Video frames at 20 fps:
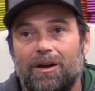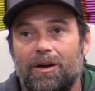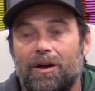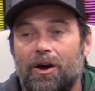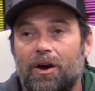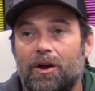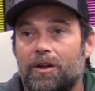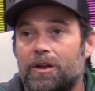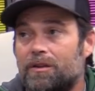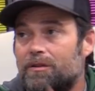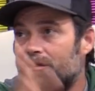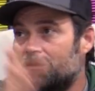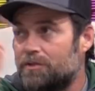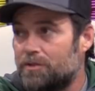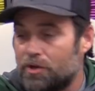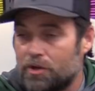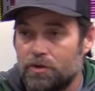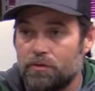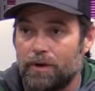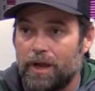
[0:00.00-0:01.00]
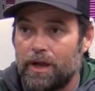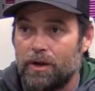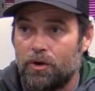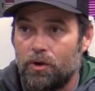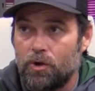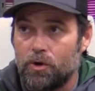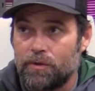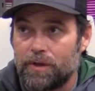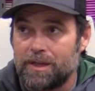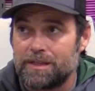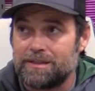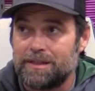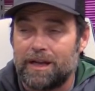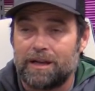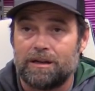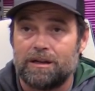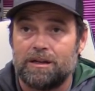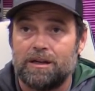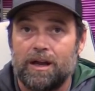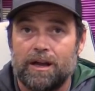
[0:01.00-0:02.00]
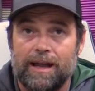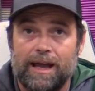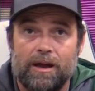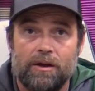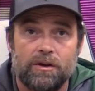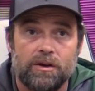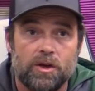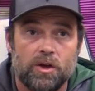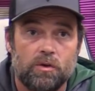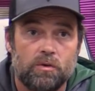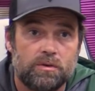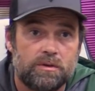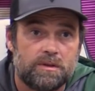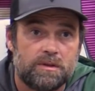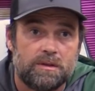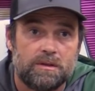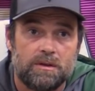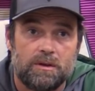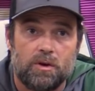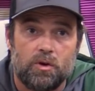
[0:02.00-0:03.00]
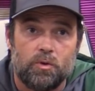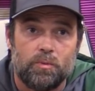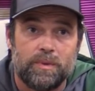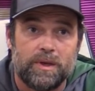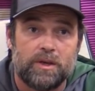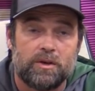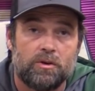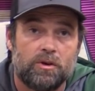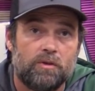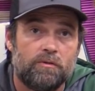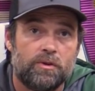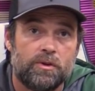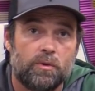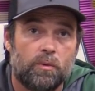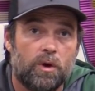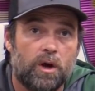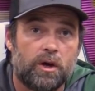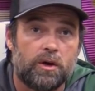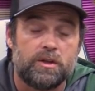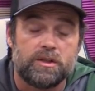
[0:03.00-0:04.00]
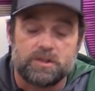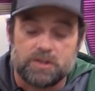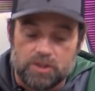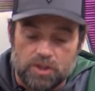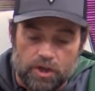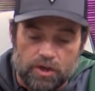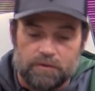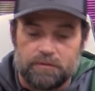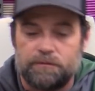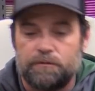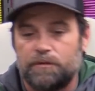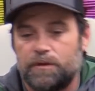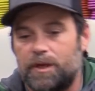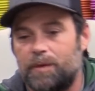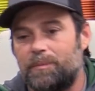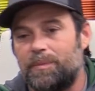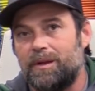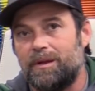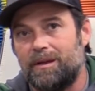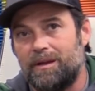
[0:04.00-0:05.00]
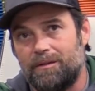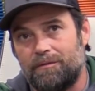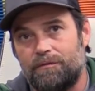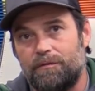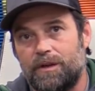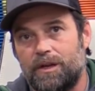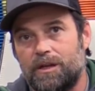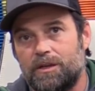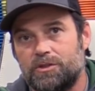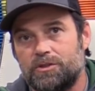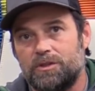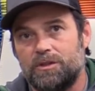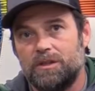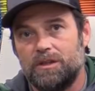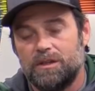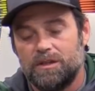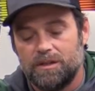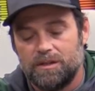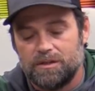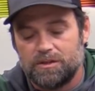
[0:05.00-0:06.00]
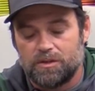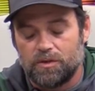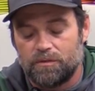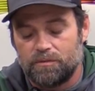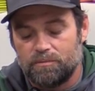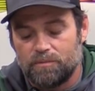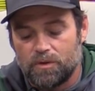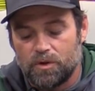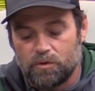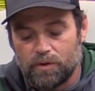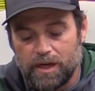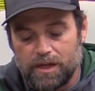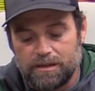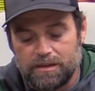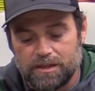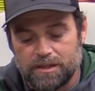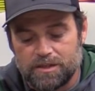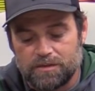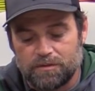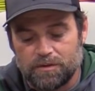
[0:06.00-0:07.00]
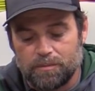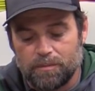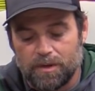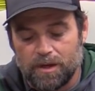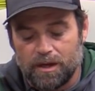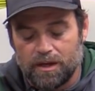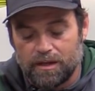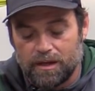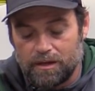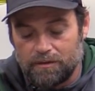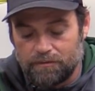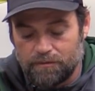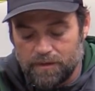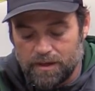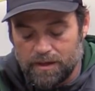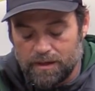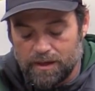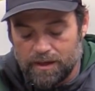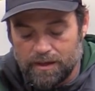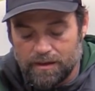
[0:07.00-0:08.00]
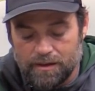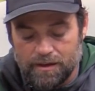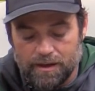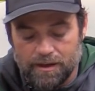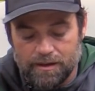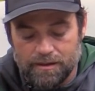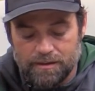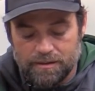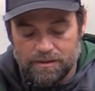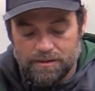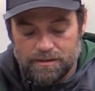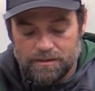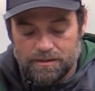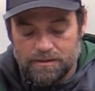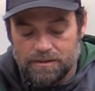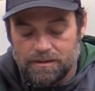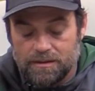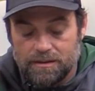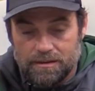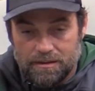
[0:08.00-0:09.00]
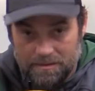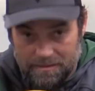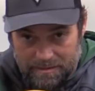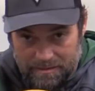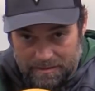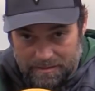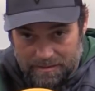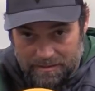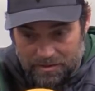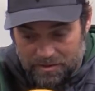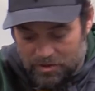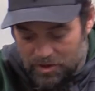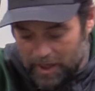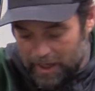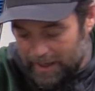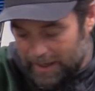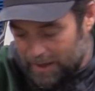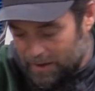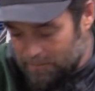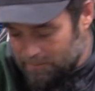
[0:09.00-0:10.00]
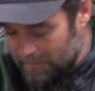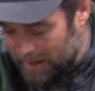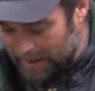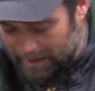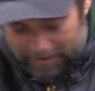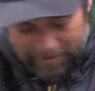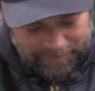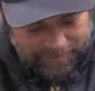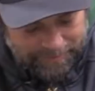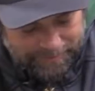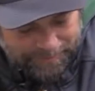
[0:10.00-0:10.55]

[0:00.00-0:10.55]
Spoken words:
on a turn right hole that it's not going to cut out and go to the OB or over in the water. It's going to flip and finish. So great disc from Infinite, and try it out, Maya.